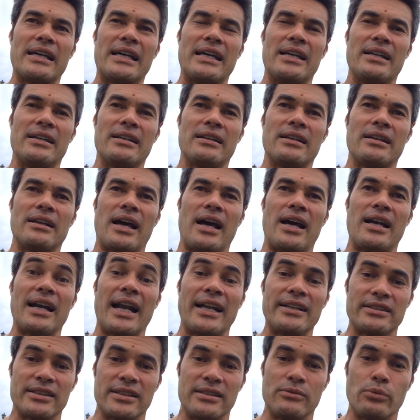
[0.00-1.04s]
in
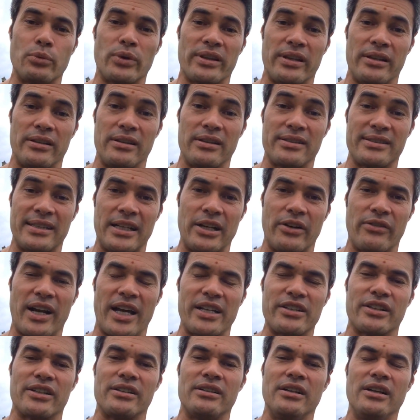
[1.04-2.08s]
London, within the city of
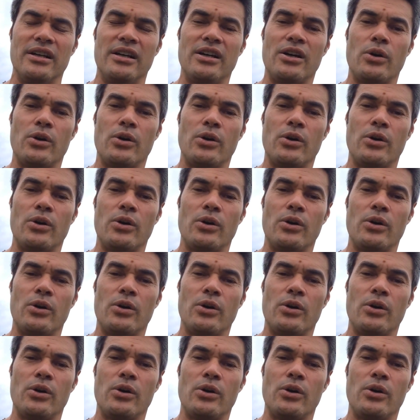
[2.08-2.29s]
London,